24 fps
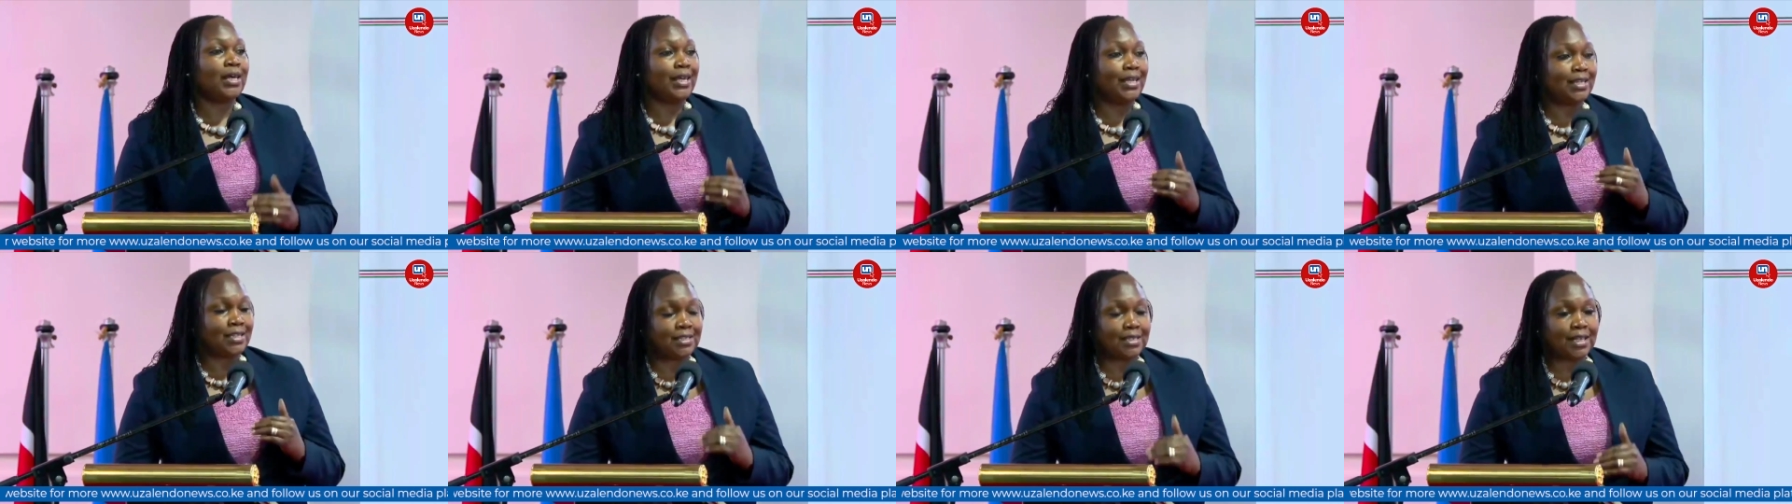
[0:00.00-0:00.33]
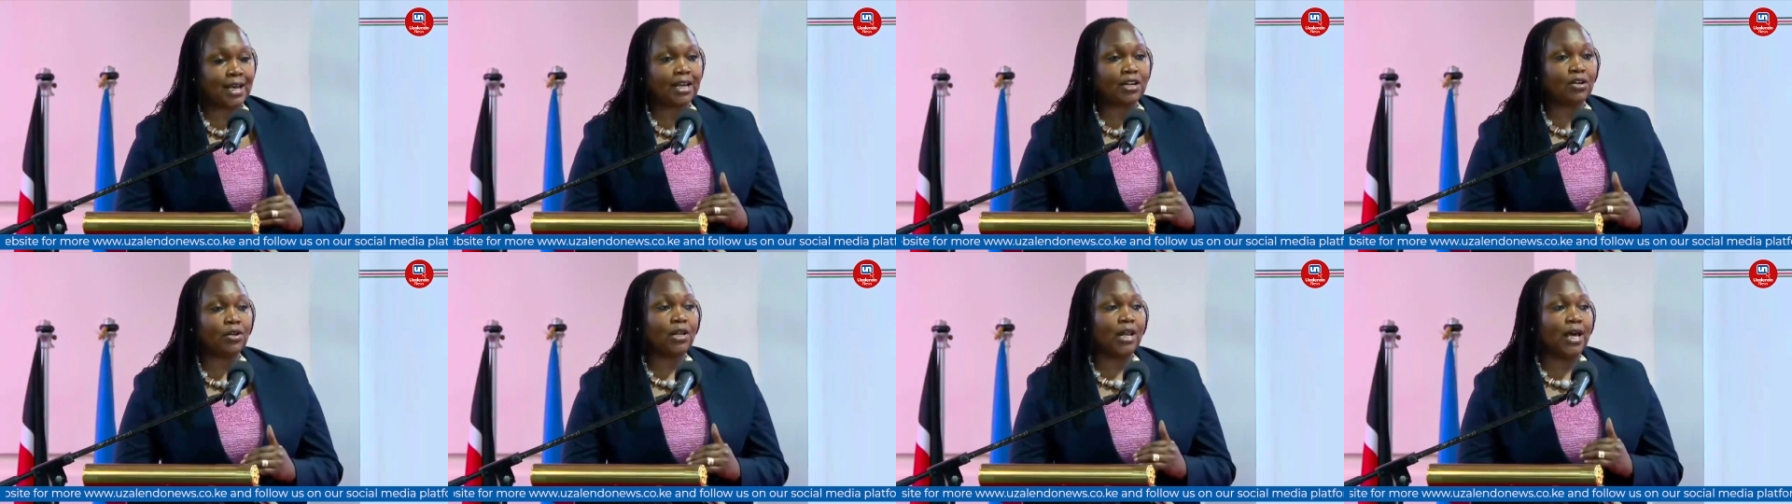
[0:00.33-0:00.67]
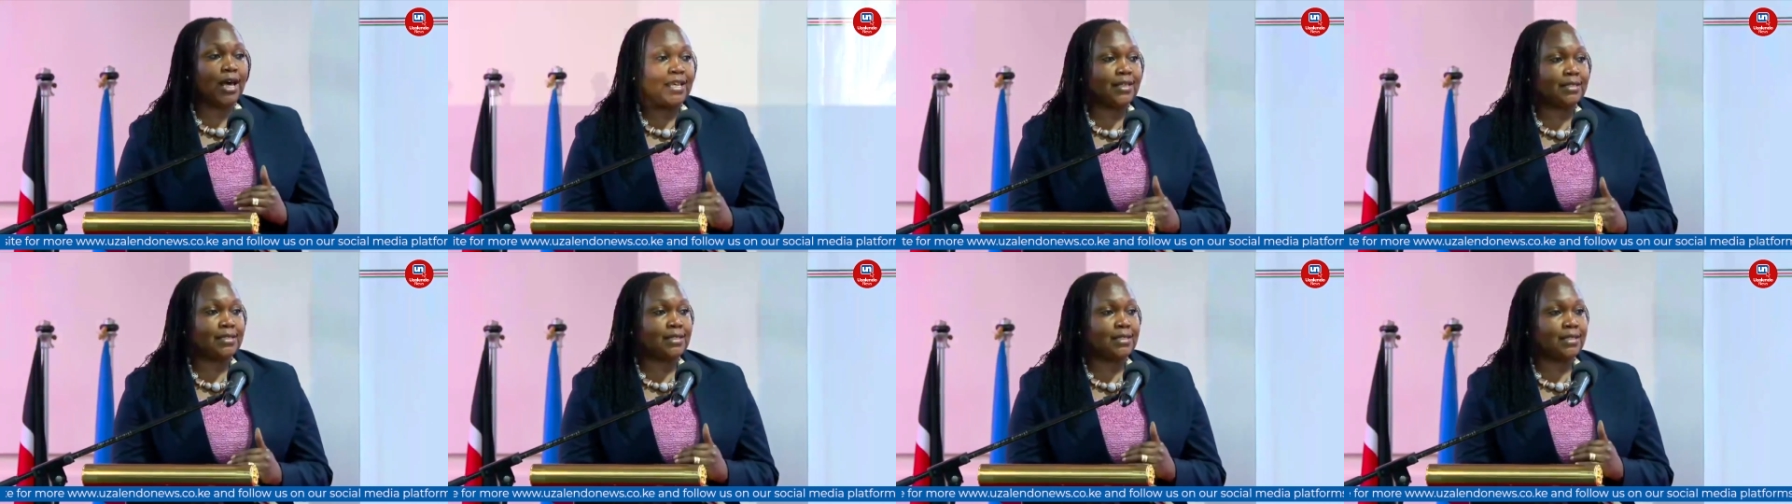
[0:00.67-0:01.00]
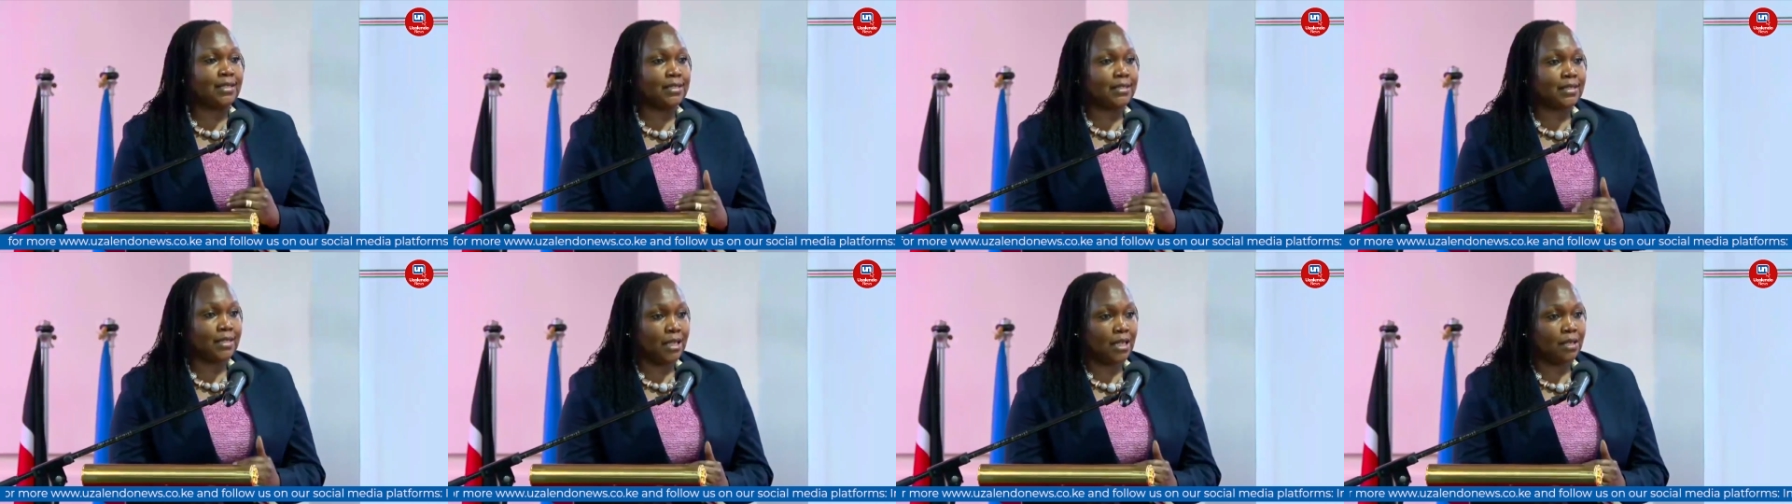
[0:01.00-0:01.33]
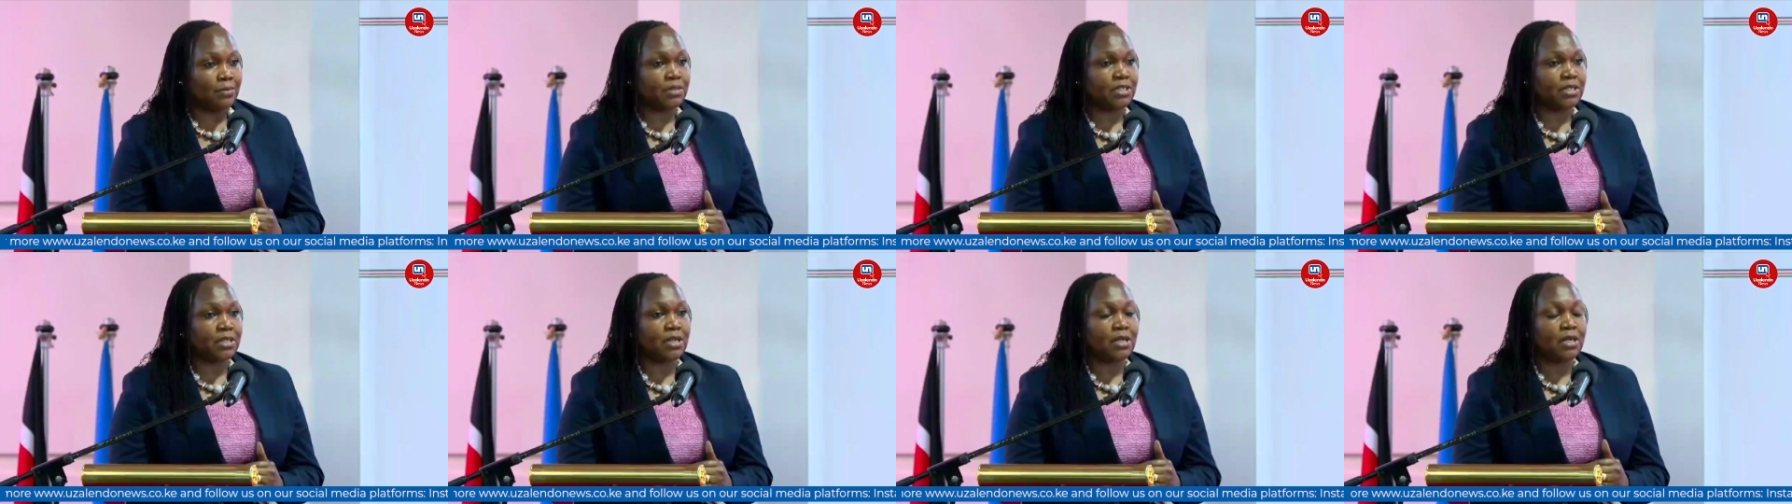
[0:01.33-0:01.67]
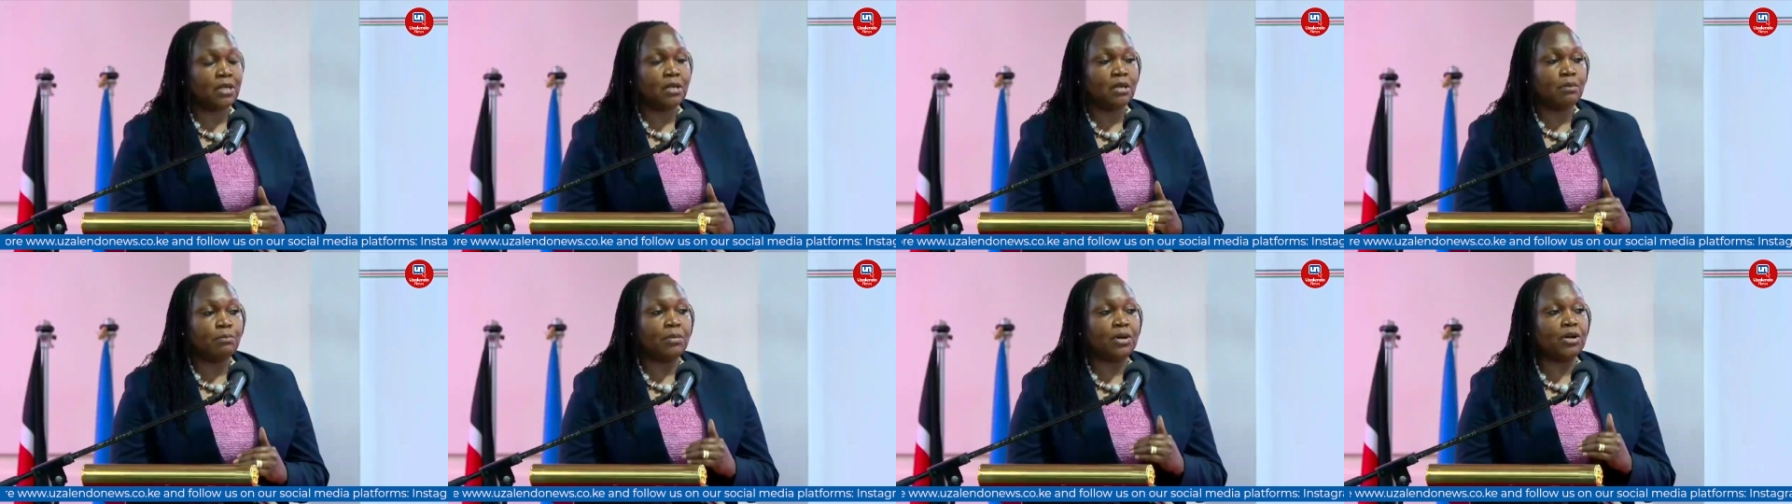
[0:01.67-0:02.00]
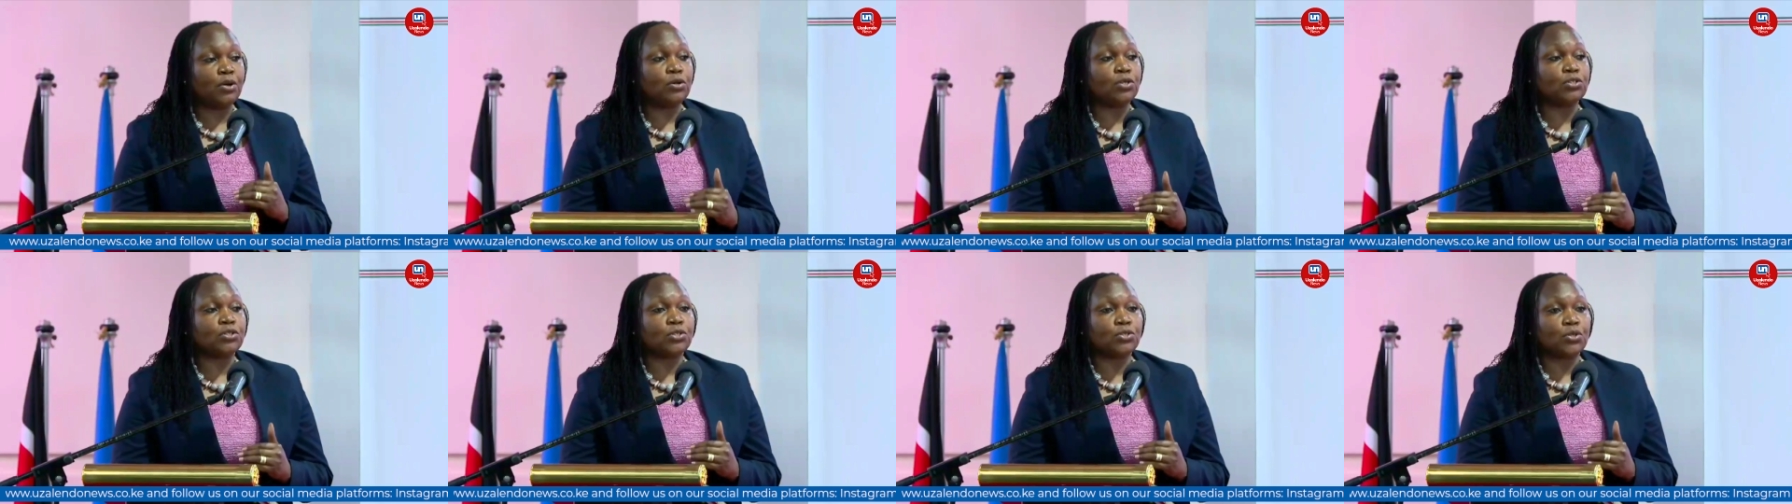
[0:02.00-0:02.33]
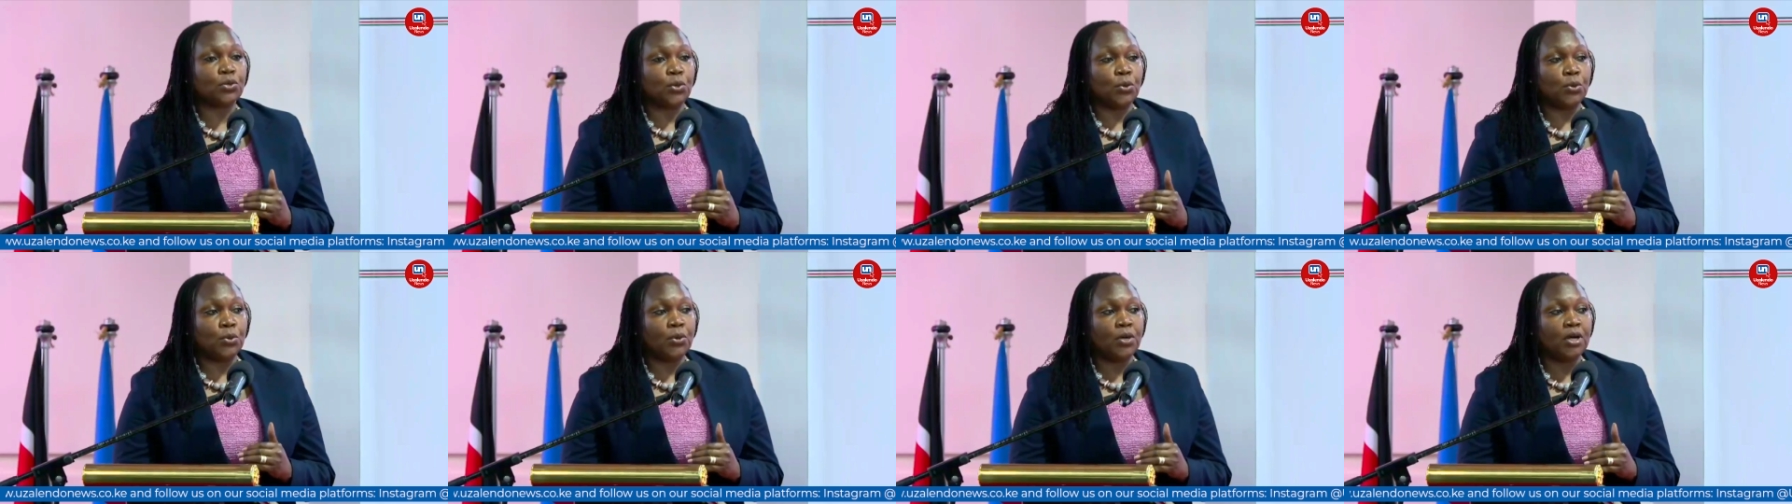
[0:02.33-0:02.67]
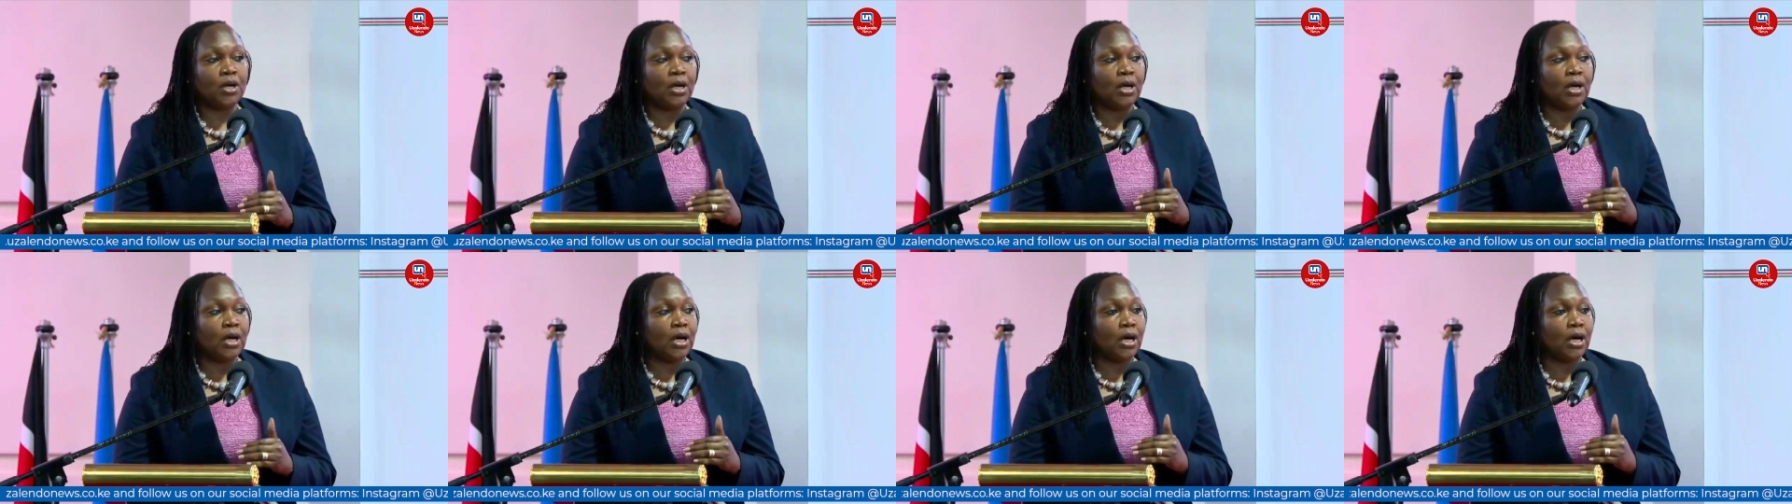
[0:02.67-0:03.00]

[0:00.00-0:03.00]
internal ICT teams, but also